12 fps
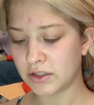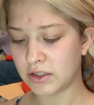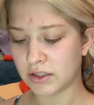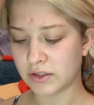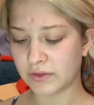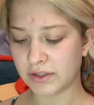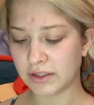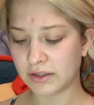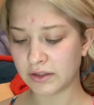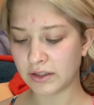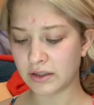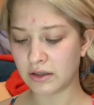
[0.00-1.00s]
just
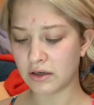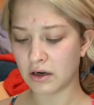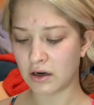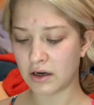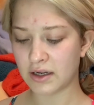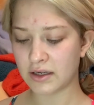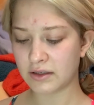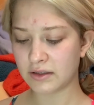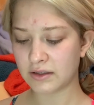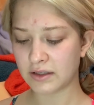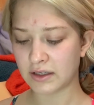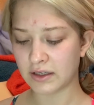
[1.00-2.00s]
recently got,
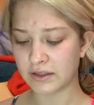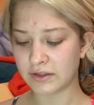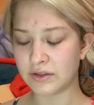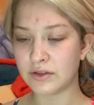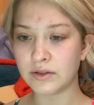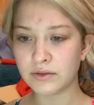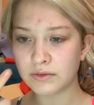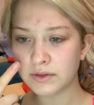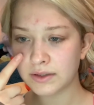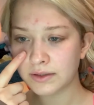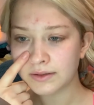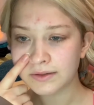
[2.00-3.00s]
and I do
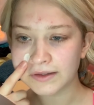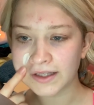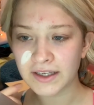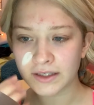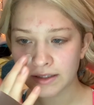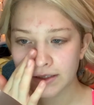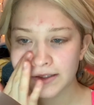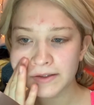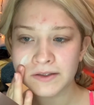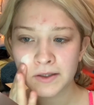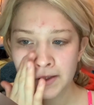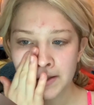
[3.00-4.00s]
like it.